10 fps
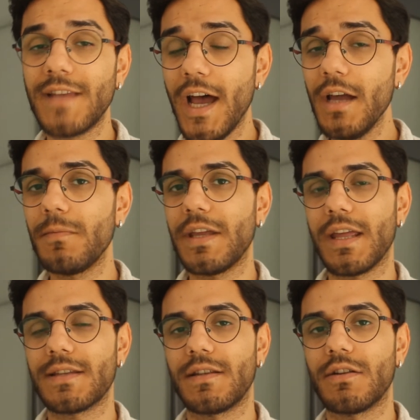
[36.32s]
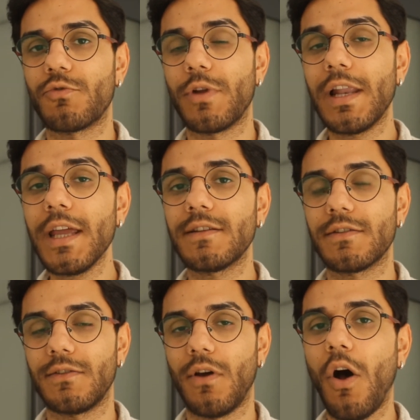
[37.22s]
Time is the
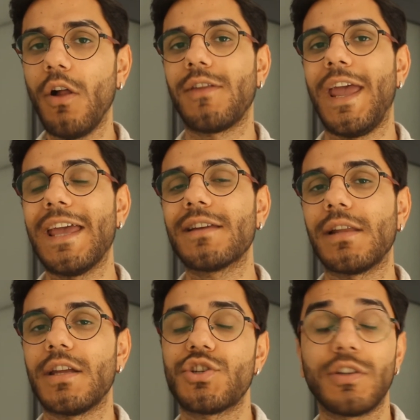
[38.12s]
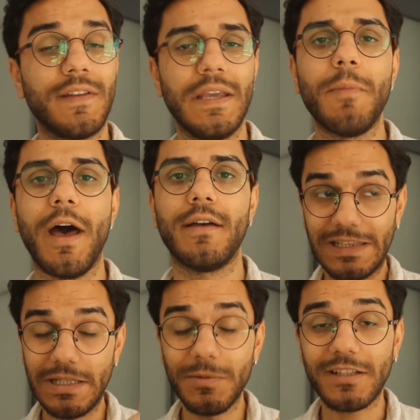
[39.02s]
related to Old English "tima",
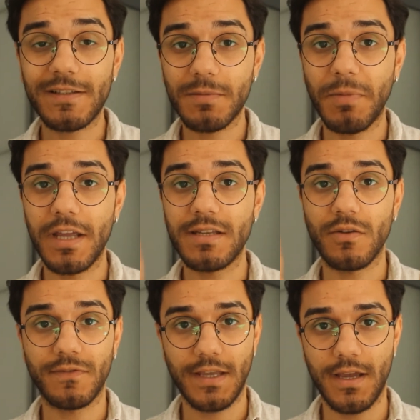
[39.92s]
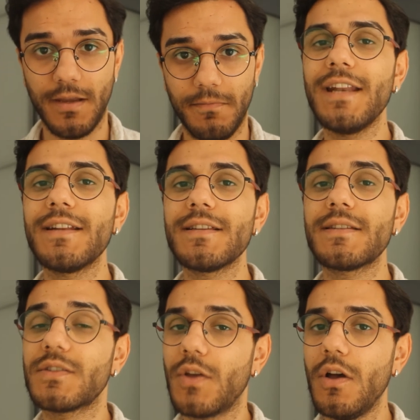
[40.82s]
limited space of time, and is
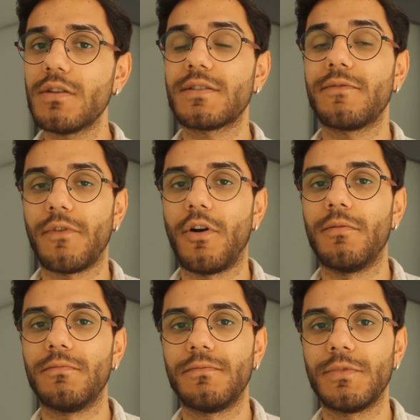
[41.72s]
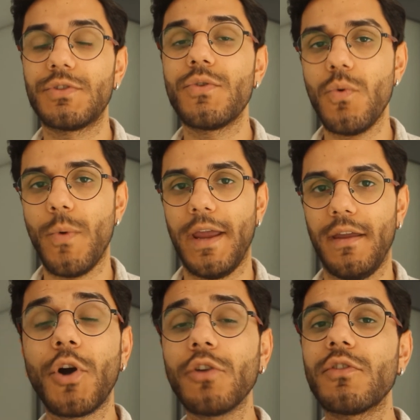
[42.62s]
sourced from two-way
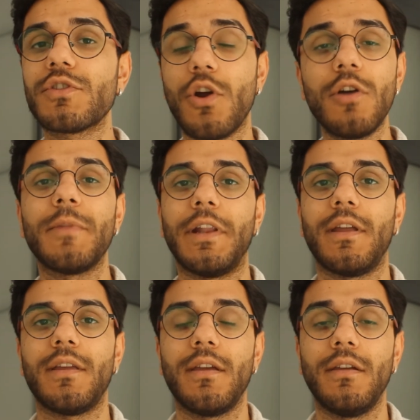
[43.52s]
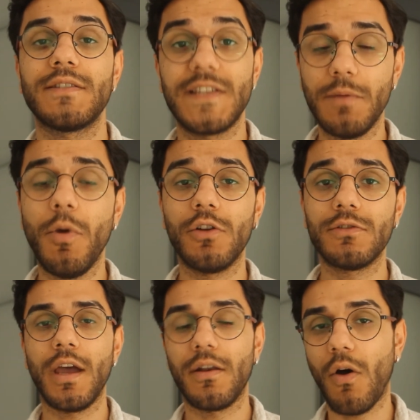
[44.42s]
Proto-Germanic
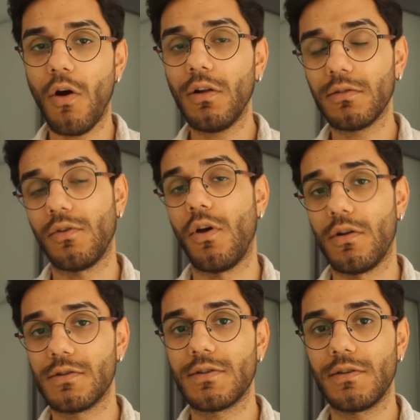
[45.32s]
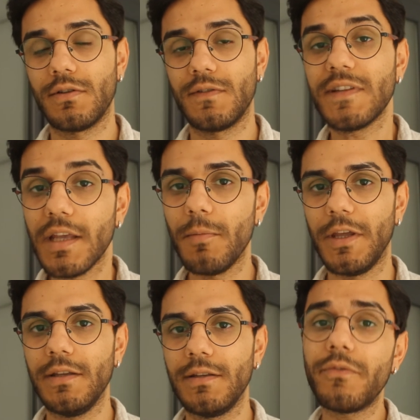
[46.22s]
Timon, and Old Norse
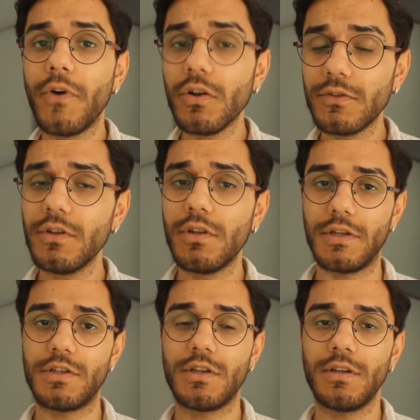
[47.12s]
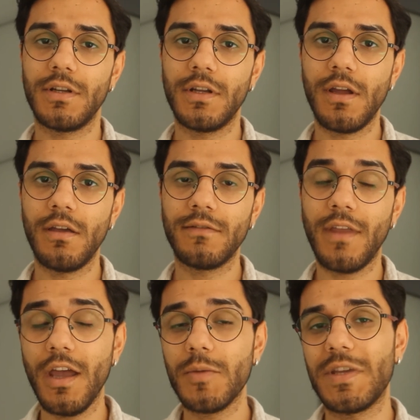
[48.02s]
Timi. For Turkish,
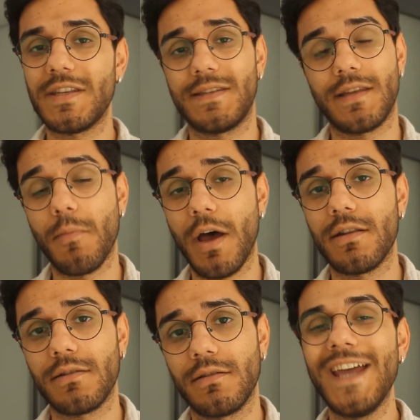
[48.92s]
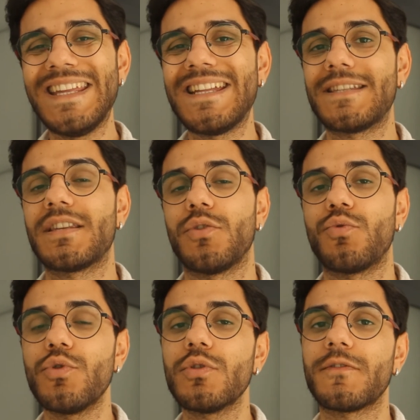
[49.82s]
time is zaman, and its
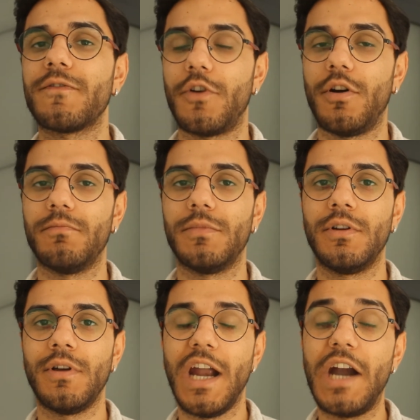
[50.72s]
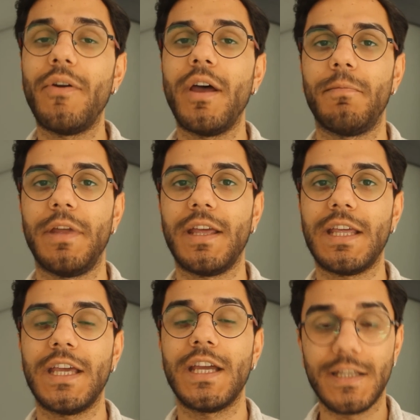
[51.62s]
root from
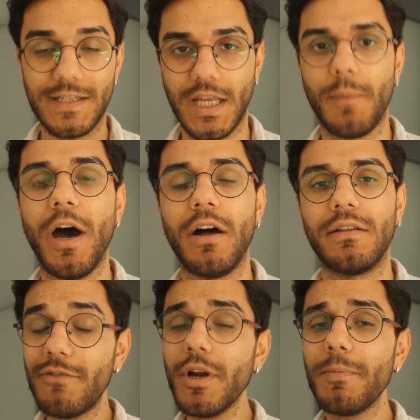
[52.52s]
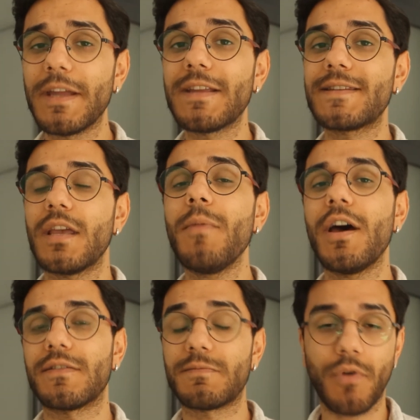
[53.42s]
Arabic Zaman. Arabic
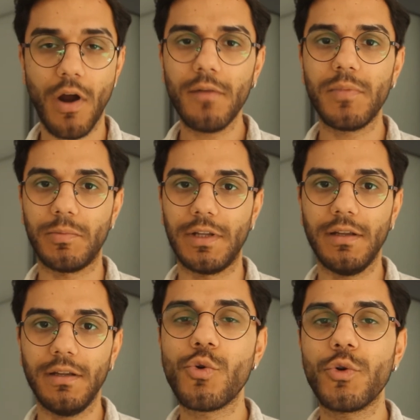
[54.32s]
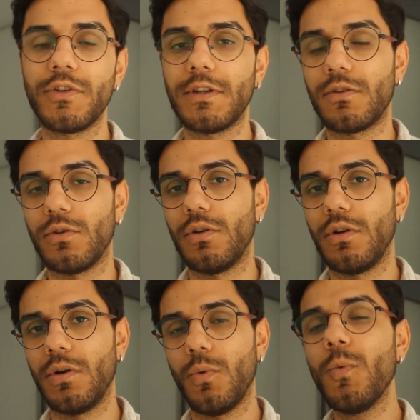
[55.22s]
Zaman is probably rooted
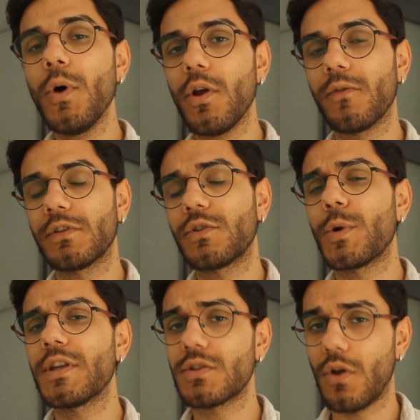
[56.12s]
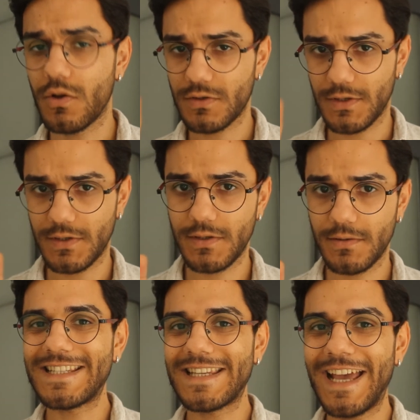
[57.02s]
to one of the three sources.
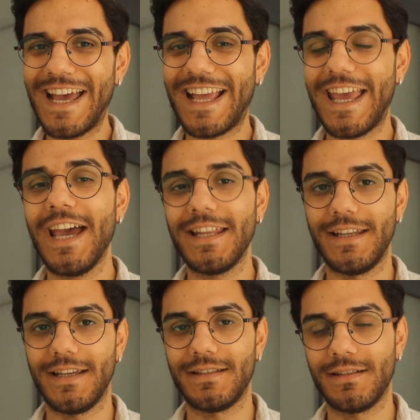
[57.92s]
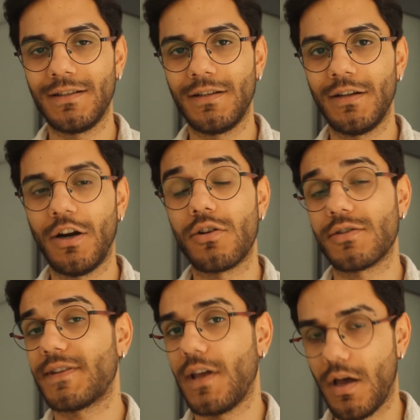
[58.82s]
It's Akkadian or
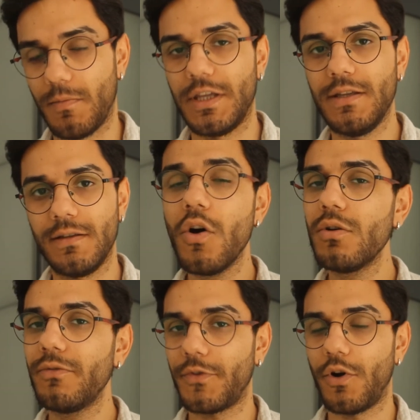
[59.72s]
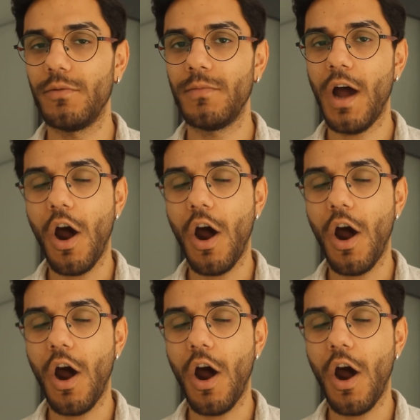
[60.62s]
Sami or from